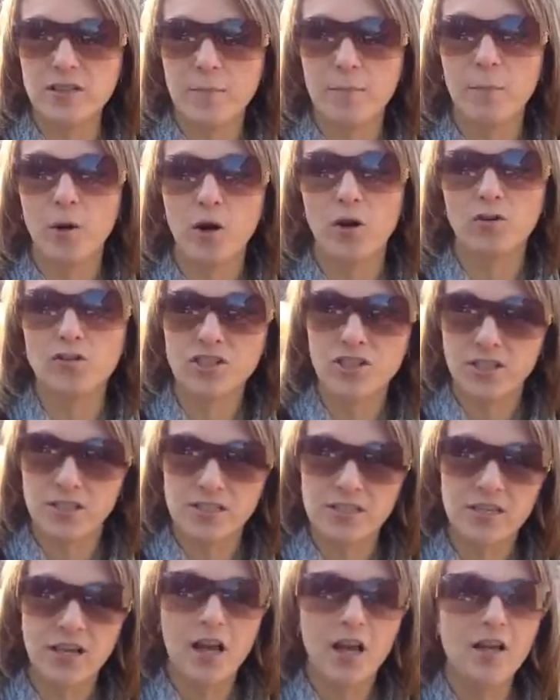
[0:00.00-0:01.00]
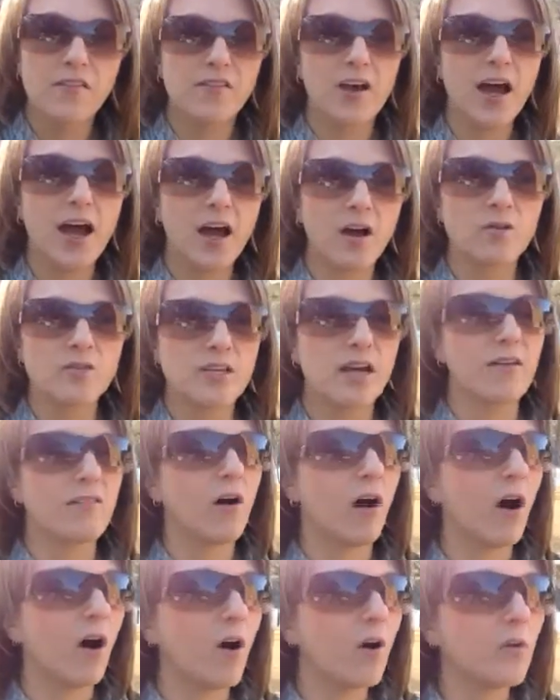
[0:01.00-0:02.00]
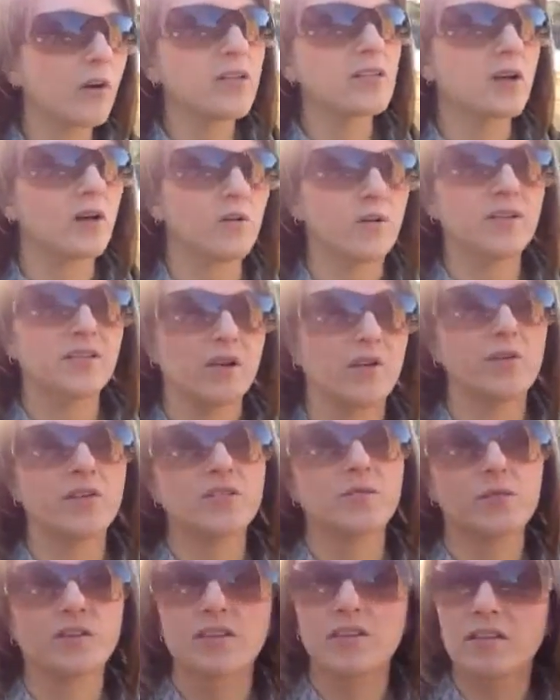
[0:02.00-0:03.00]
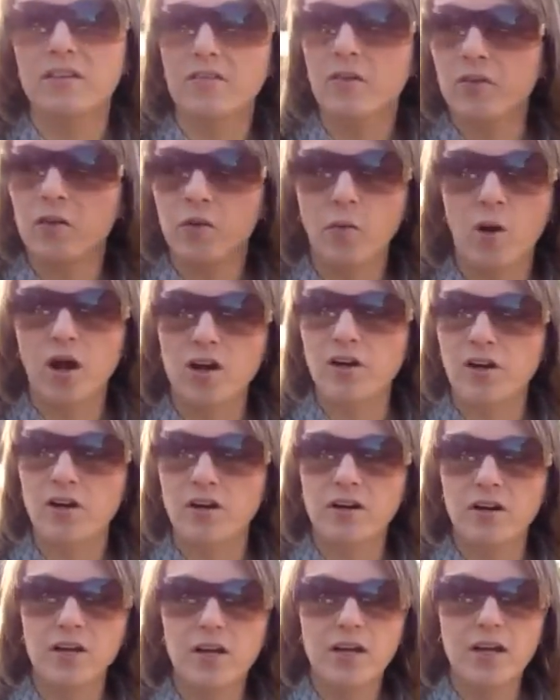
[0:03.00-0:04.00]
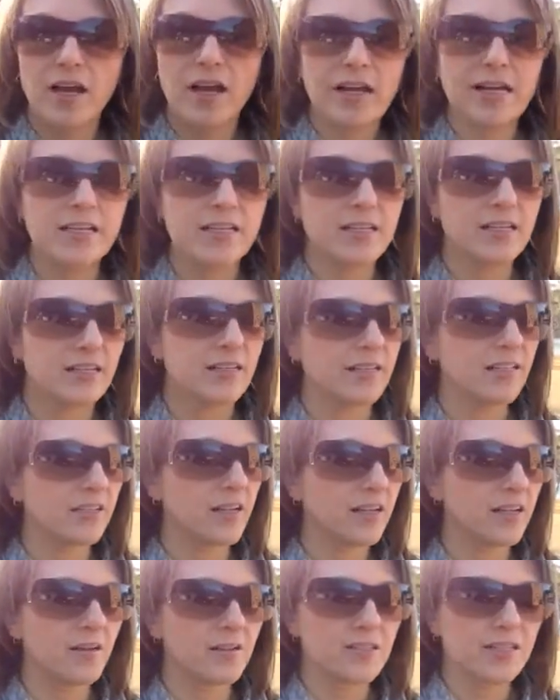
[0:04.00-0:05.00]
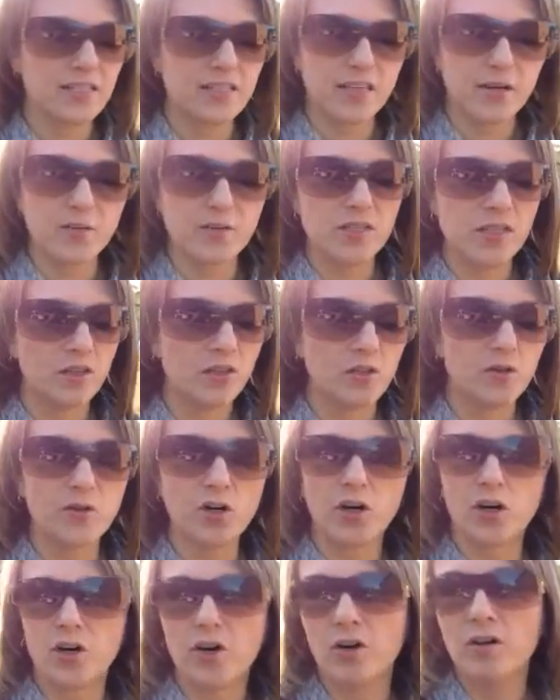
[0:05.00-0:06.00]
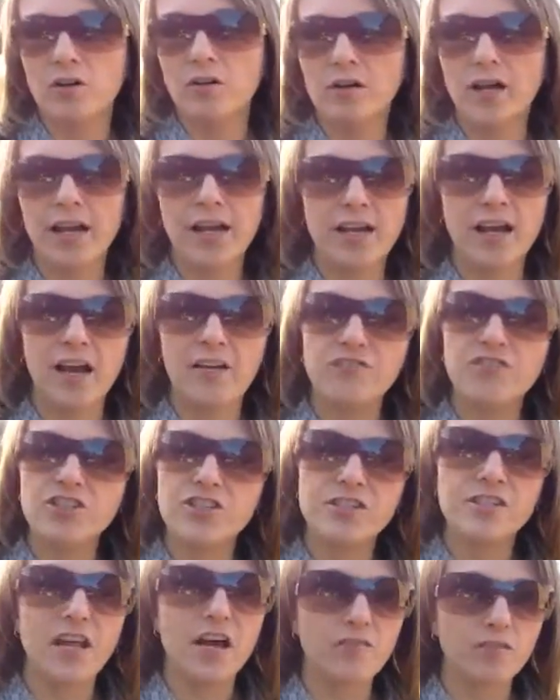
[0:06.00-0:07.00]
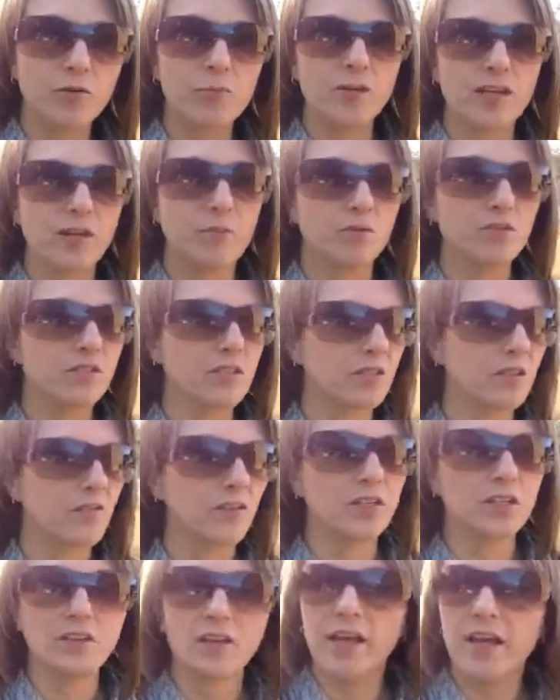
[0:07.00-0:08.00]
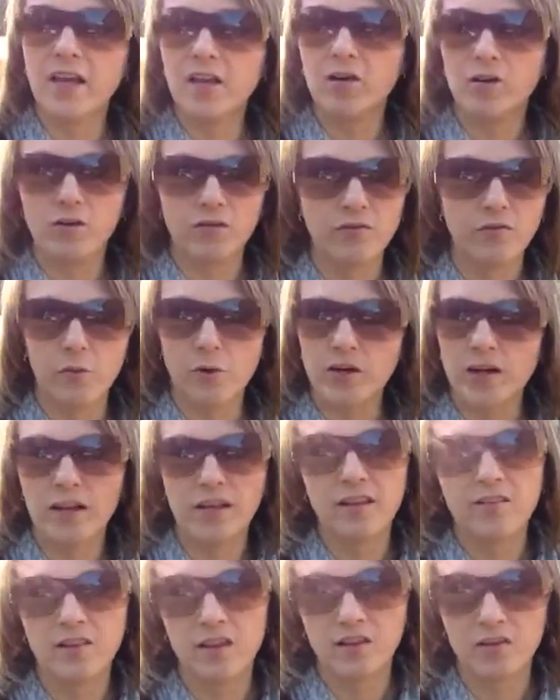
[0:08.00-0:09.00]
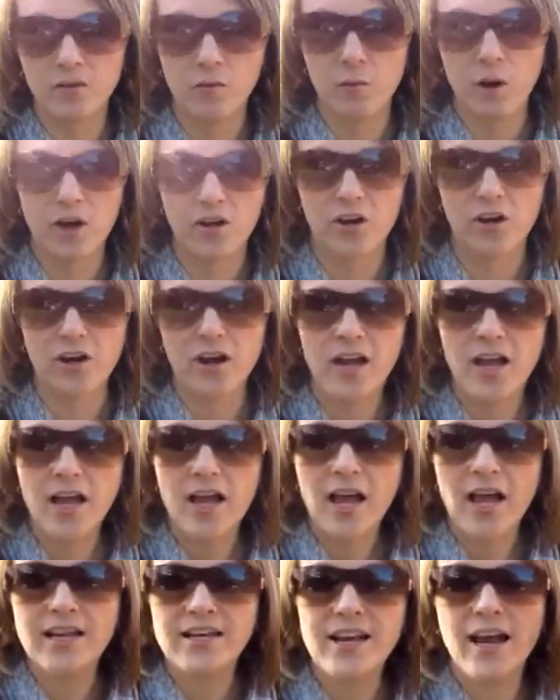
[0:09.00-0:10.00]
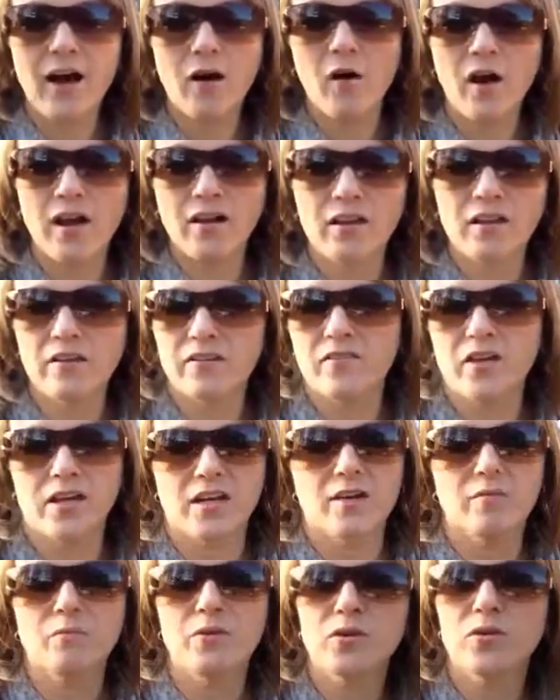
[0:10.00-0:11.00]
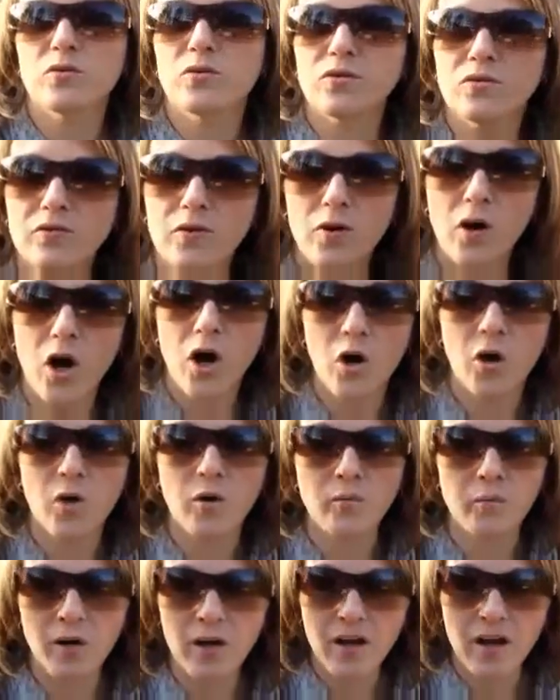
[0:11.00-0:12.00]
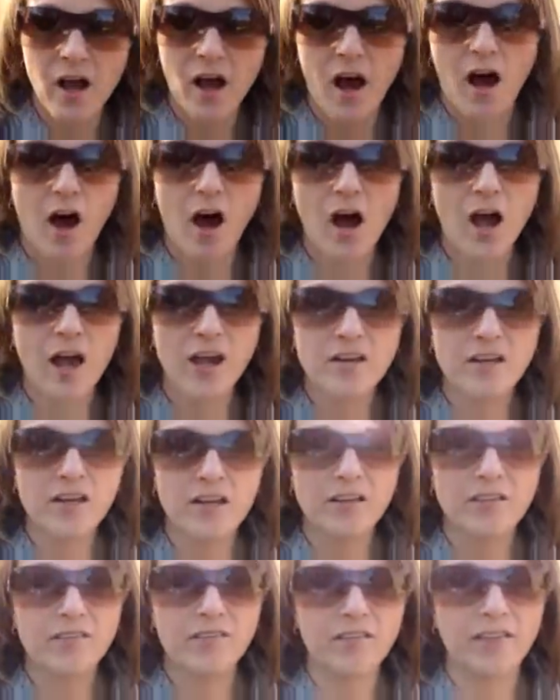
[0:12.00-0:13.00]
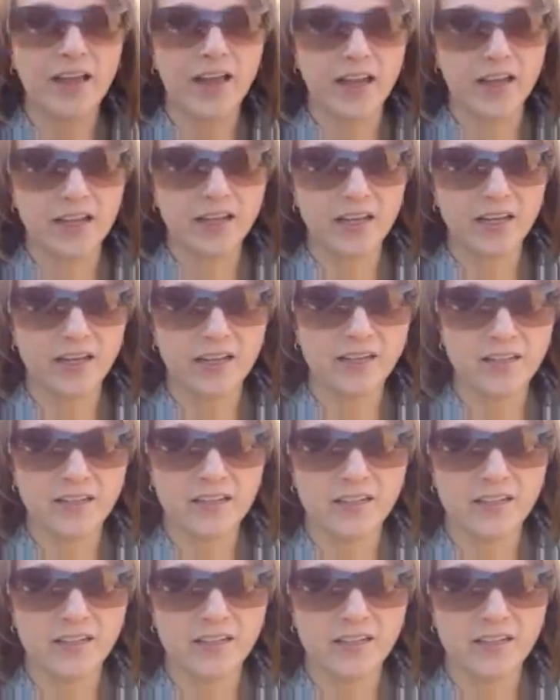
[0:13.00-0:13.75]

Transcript: and purchase the house. I've always, always, always wanted to live on the water. Uh, since I was a little girl, and I've just never been able to live on a lake or afford anything on the water. And now I live in a beautiful home on the lake,